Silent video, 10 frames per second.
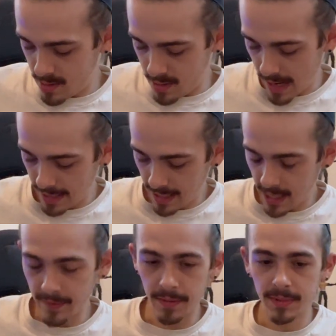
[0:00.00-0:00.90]
I could
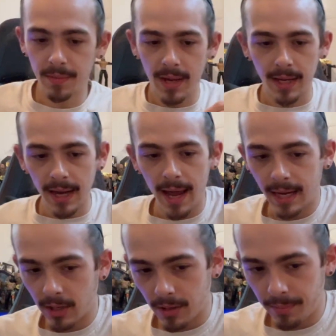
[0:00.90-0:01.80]
give him to make it
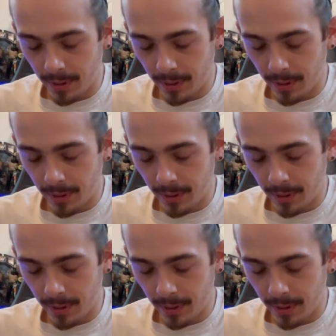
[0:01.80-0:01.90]
accurate.